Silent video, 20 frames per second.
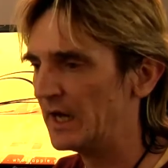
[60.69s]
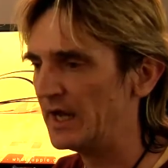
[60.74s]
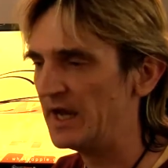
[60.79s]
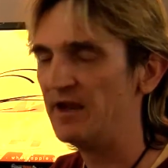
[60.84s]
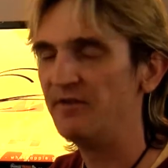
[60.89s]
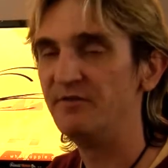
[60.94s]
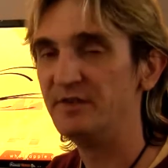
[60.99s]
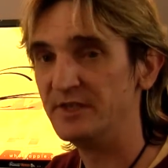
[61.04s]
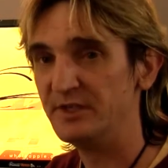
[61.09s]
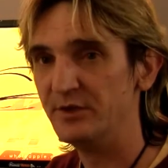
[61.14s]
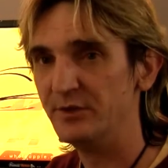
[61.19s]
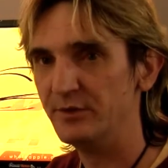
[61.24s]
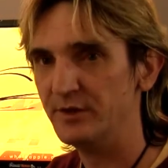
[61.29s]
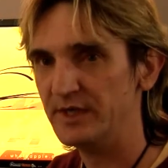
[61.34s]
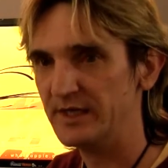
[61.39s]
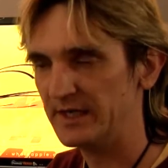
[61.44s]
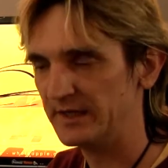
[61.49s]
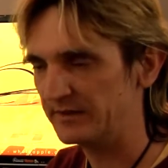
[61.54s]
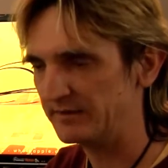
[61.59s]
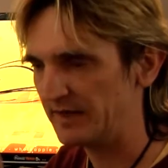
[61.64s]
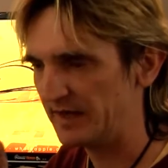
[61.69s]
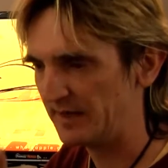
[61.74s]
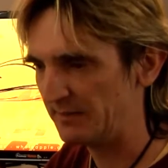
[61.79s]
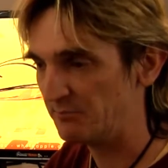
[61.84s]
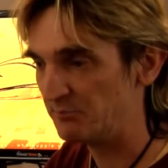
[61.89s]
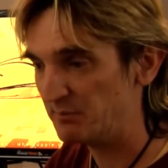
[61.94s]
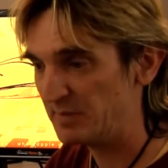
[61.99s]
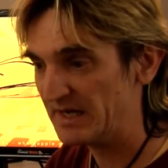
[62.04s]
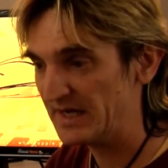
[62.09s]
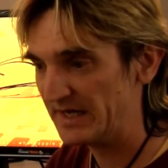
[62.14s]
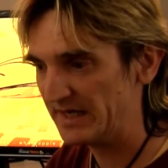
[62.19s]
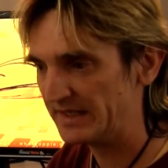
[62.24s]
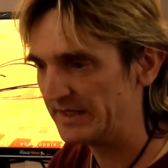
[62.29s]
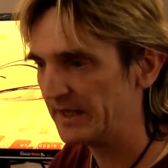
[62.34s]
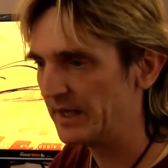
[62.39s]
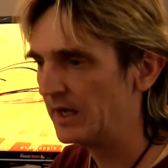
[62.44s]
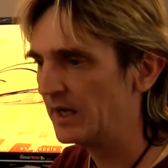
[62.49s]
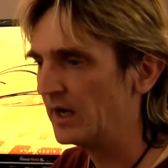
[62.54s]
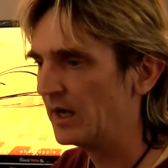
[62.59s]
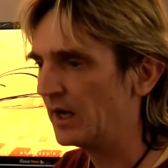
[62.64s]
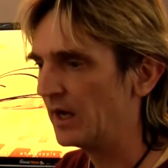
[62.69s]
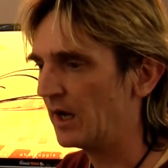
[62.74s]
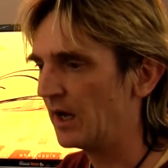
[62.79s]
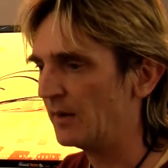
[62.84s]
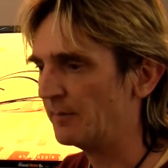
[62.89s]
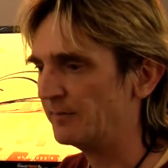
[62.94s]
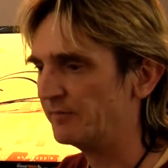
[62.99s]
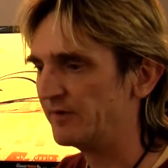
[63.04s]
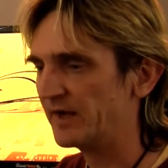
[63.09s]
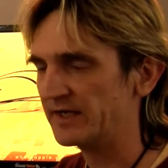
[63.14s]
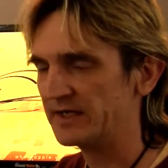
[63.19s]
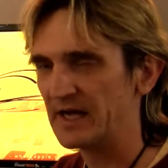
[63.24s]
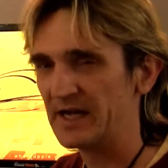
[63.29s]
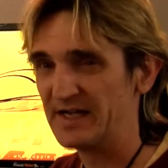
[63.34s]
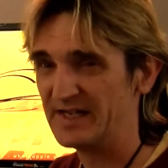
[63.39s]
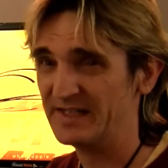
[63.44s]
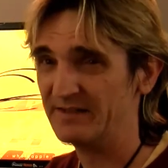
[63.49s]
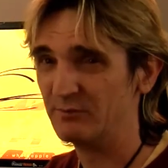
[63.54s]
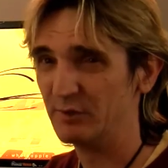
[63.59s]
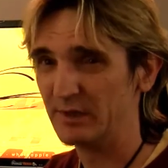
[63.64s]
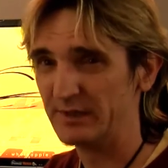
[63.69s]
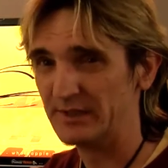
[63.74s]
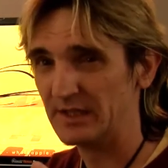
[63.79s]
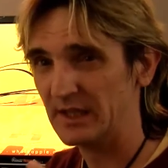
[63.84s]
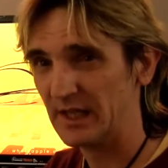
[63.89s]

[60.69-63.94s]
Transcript: heavy duty and big. In fact, I didn't really